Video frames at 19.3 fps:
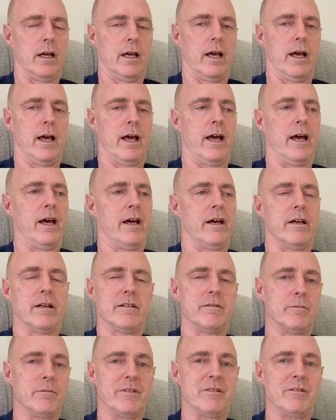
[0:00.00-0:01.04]

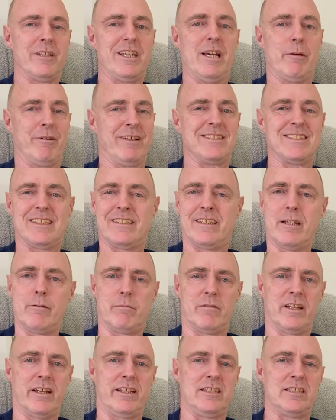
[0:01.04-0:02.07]
Because the
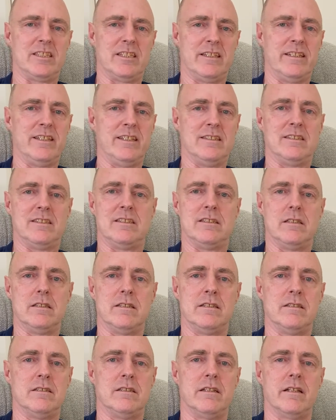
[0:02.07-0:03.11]
temptation
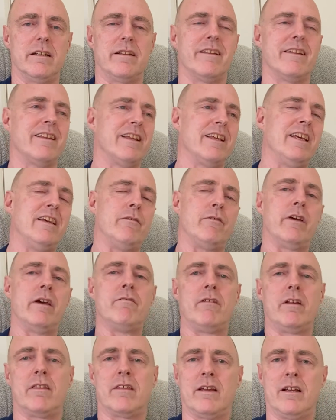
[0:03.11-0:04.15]
is if
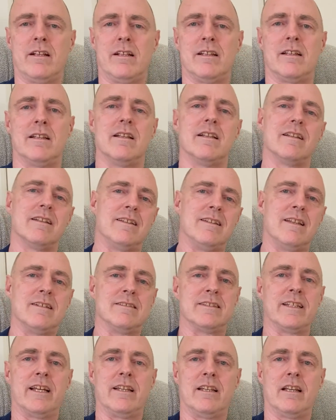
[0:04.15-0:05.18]
everything
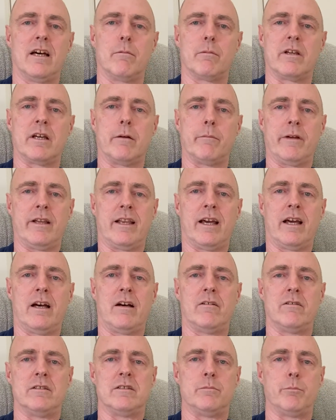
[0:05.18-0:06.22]
does end up coming
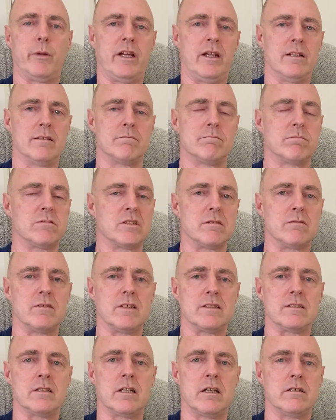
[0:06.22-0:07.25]
out as being a sort of
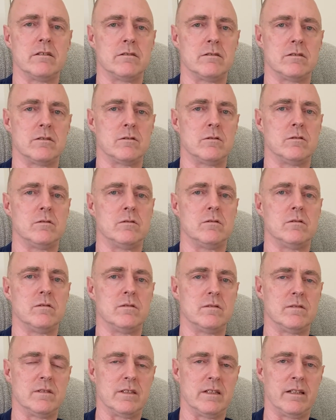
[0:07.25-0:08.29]
a total
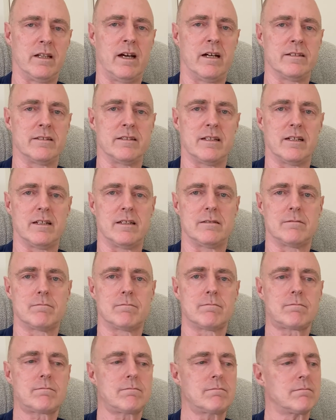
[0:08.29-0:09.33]
and utter
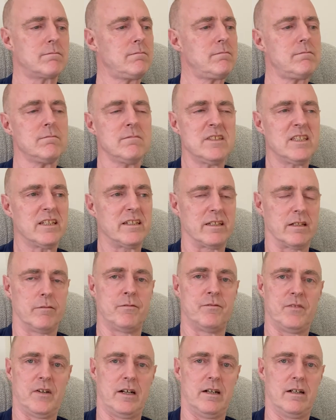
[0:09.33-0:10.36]
kind of
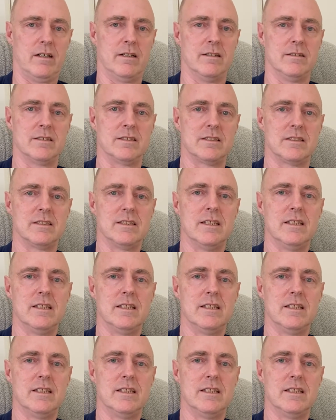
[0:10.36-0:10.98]
farce,